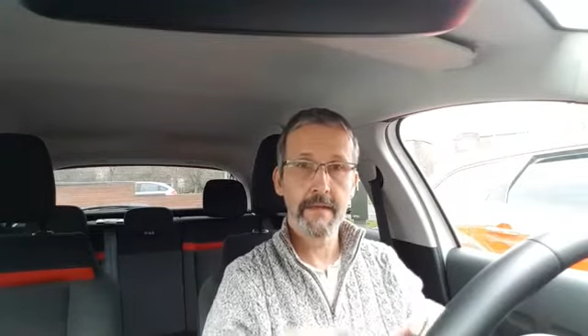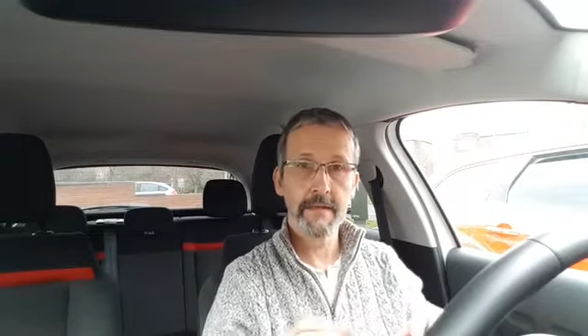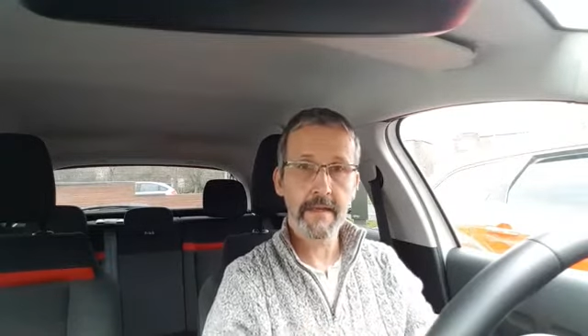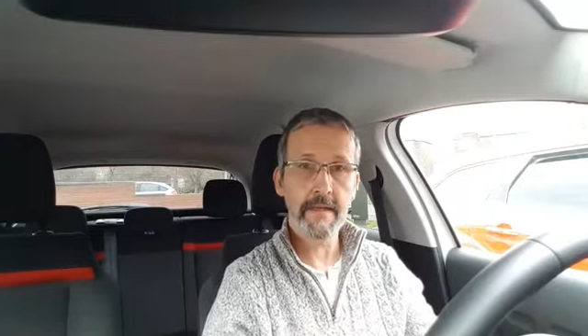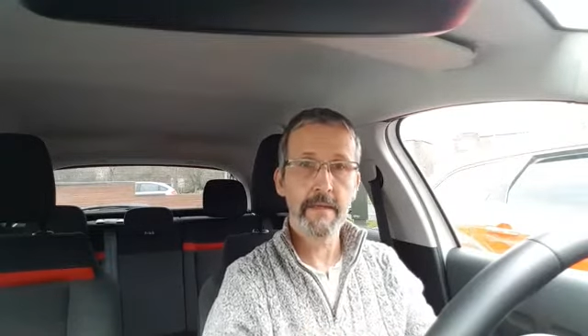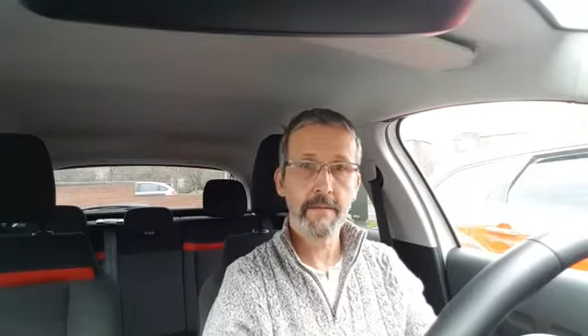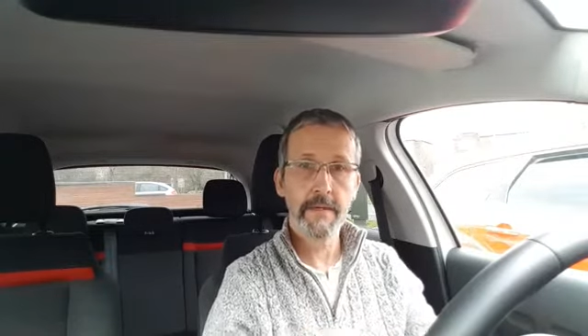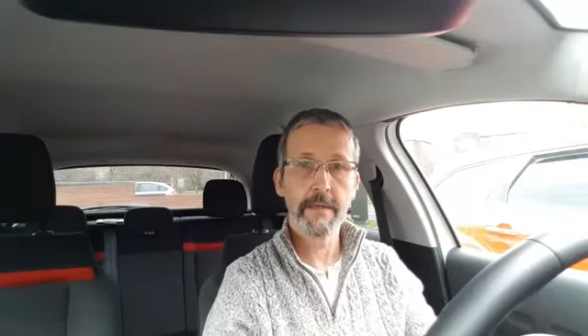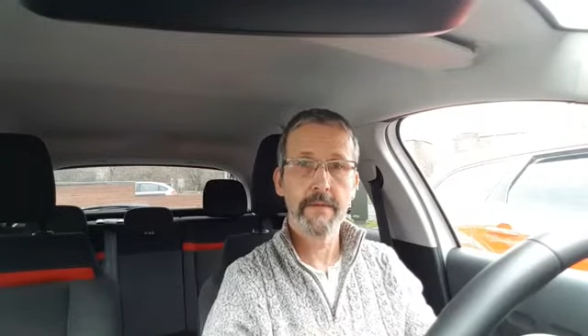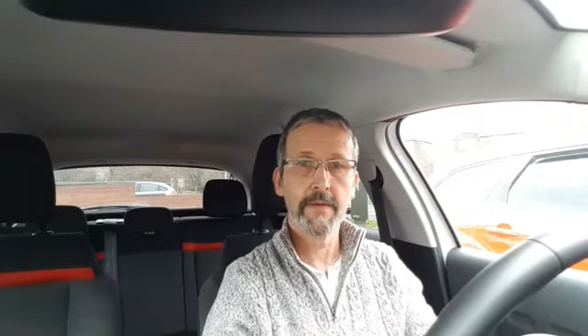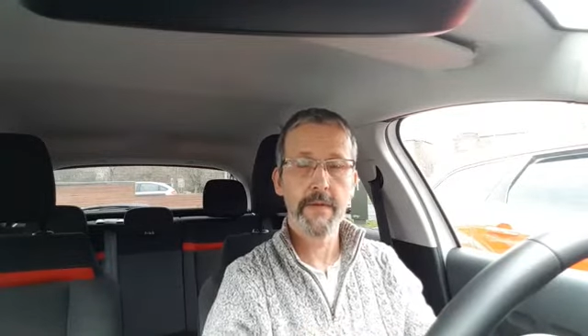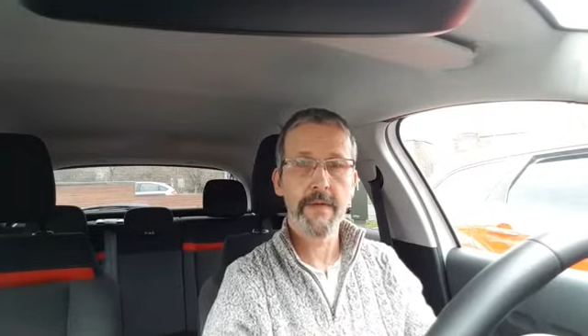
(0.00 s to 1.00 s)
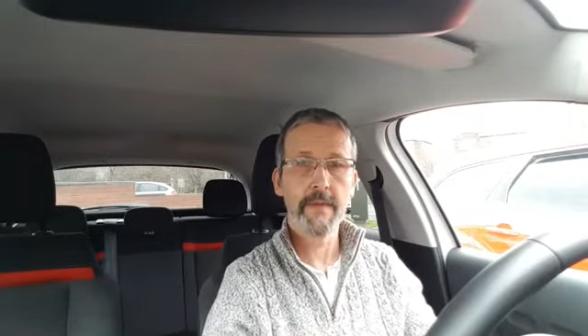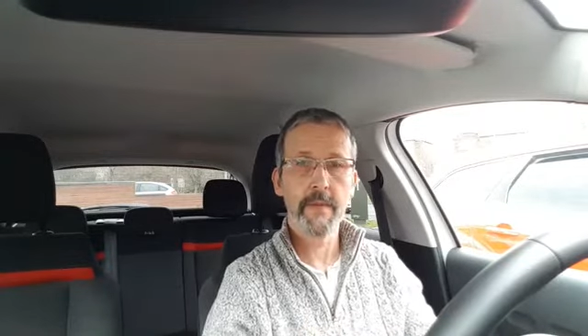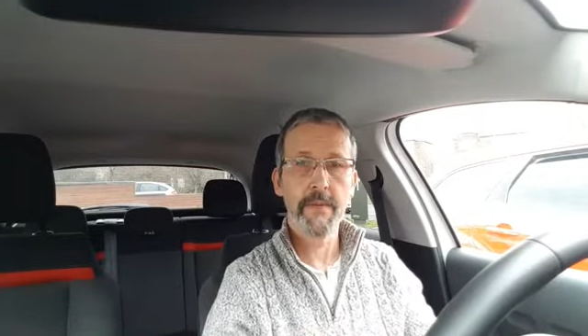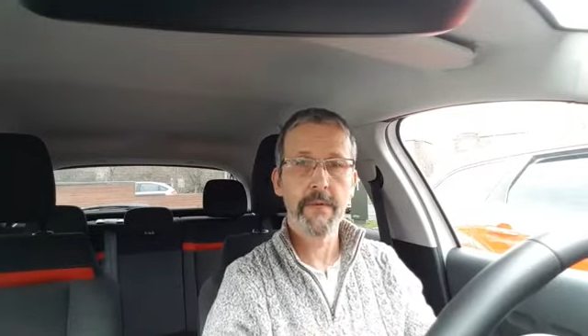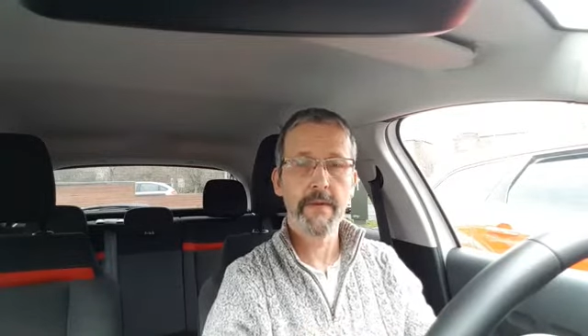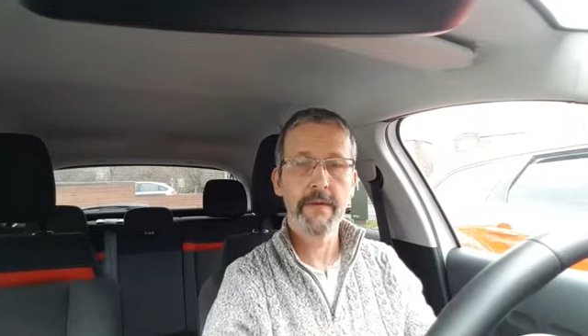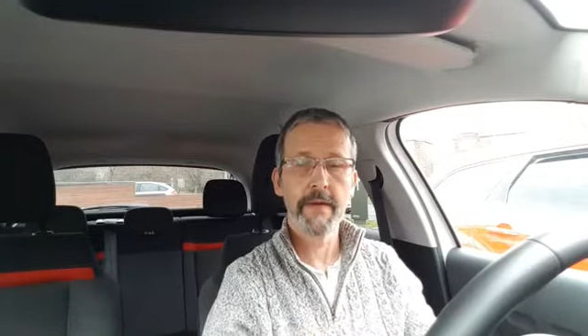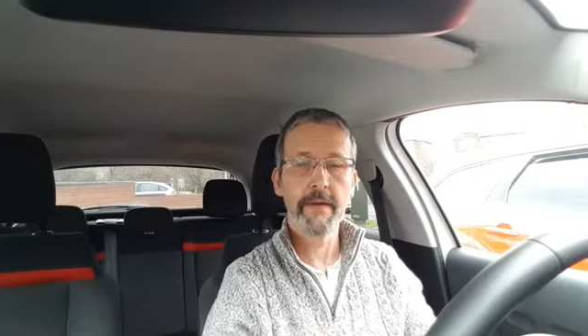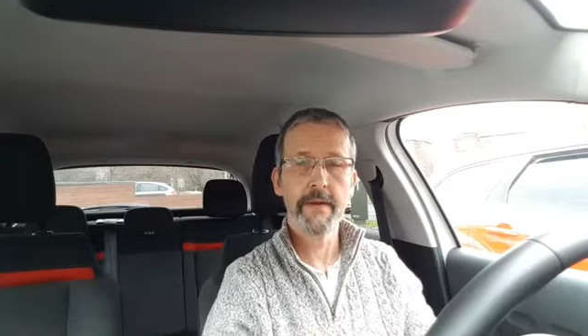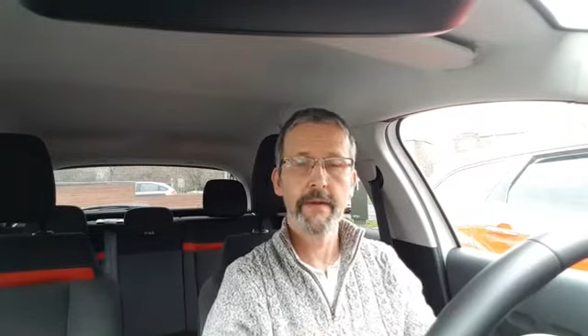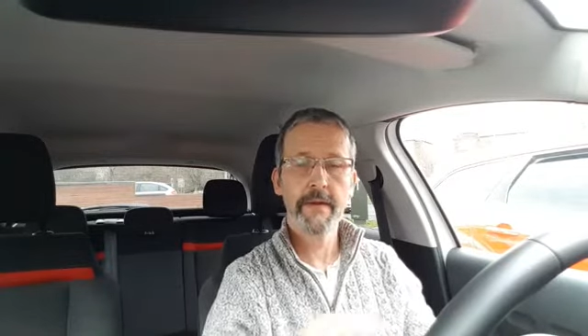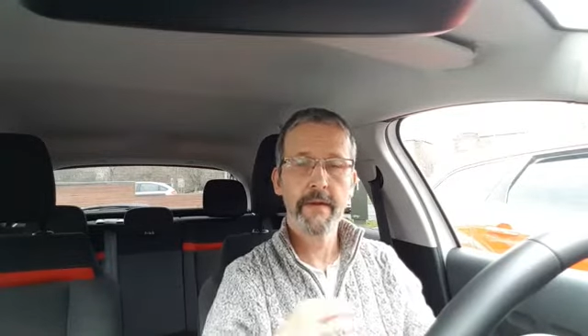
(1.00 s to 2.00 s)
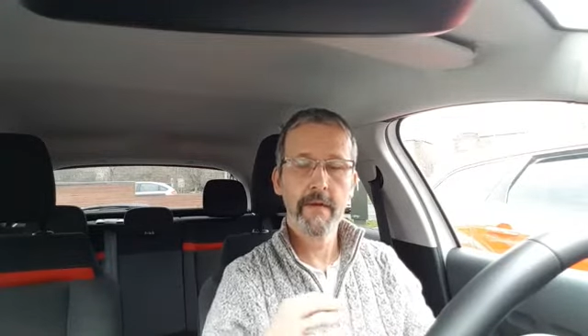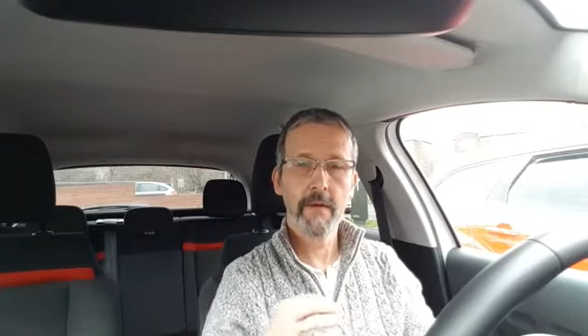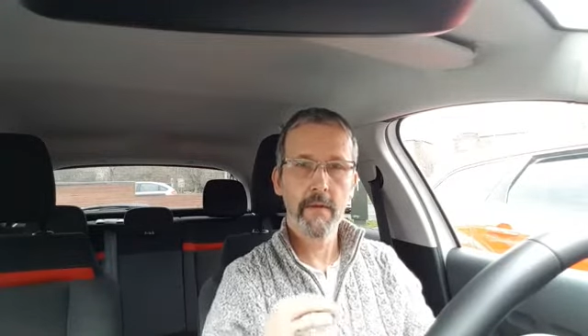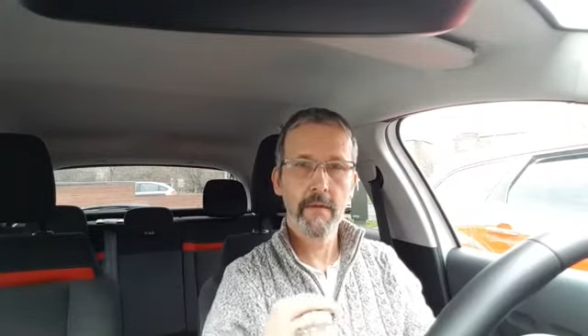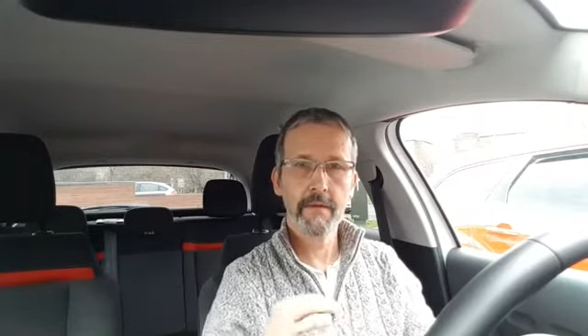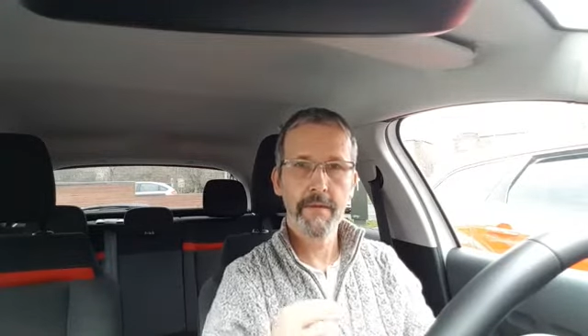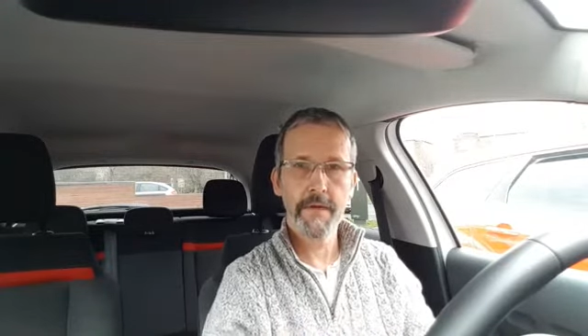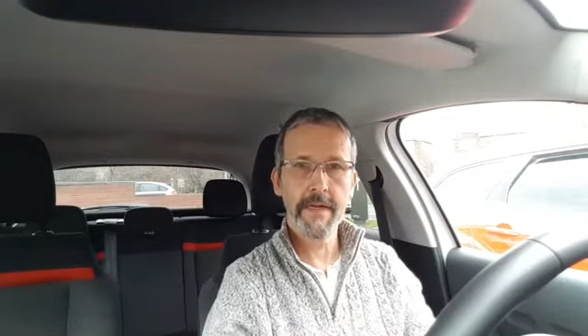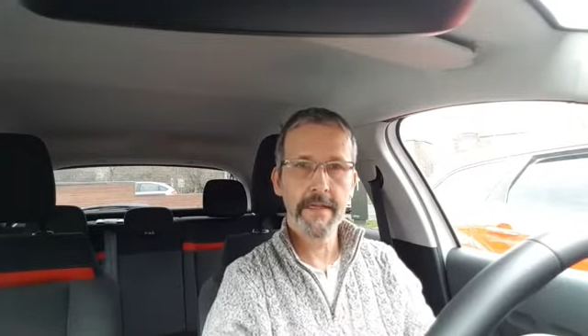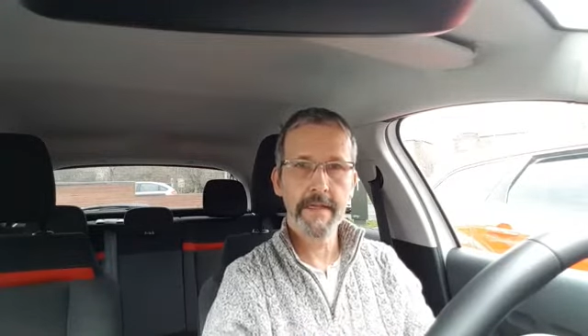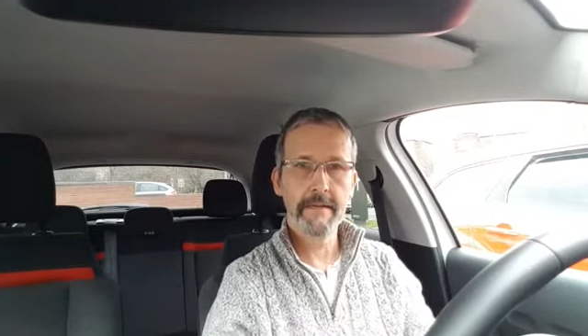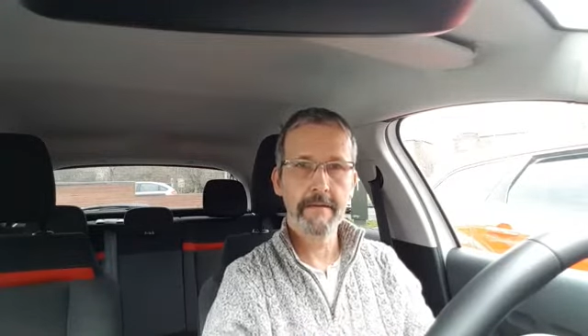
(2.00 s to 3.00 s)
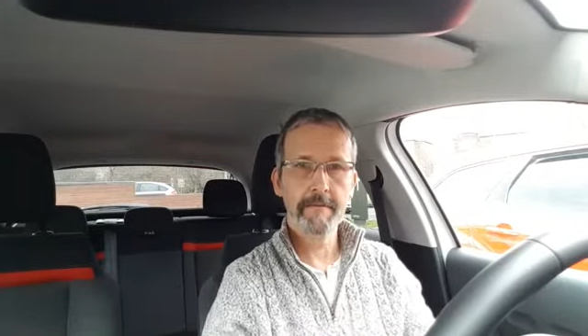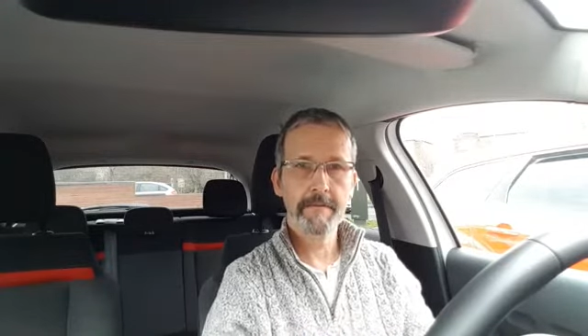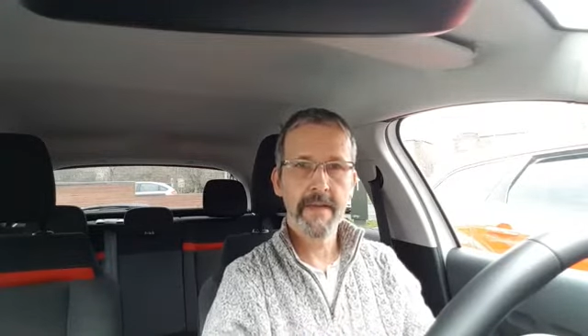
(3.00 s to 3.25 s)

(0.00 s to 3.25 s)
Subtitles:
and that's what I was trying to point out on Friday.